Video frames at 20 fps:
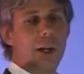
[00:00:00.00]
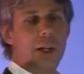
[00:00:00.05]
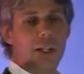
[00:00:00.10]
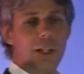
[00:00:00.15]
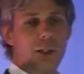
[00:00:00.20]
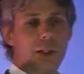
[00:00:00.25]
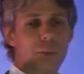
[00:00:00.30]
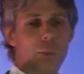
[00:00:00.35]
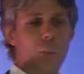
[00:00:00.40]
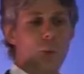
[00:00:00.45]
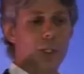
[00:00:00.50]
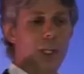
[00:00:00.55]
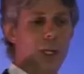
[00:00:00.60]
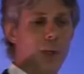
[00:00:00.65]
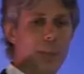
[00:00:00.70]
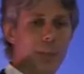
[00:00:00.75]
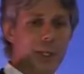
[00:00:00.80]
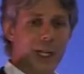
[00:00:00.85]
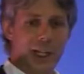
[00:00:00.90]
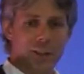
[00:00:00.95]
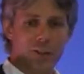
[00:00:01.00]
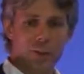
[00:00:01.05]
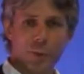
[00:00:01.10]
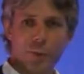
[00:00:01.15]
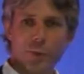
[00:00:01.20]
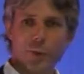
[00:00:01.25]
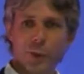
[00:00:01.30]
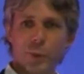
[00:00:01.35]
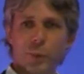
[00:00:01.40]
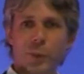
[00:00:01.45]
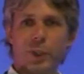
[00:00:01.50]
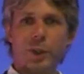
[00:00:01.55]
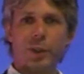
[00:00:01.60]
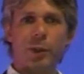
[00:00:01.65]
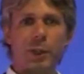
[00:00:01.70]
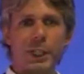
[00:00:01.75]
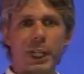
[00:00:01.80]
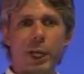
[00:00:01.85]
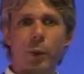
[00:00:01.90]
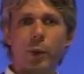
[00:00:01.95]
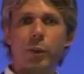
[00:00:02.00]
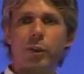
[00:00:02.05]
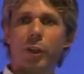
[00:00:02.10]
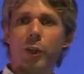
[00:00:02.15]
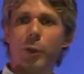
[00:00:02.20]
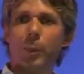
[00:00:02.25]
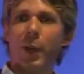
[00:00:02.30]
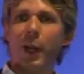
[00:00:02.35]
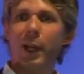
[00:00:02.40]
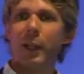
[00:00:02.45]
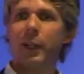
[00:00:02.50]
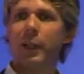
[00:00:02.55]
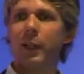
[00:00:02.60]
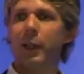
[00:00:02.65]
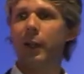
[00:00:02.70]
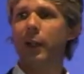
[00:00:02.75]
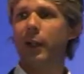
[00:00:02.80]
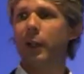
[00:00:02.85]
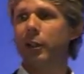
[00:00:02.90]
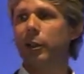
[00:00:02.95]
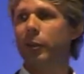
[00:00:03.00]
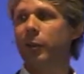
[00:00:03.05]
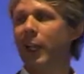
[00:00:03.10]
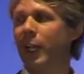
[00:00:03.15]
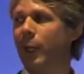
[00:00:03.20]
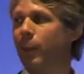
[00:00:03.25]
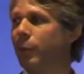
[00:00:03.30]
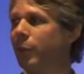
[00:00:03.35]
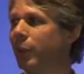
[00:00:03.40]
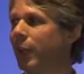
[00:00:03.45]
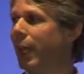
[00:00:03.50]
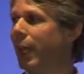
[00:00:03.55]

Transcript: Uh, one company I had some fun with a year or two back, developed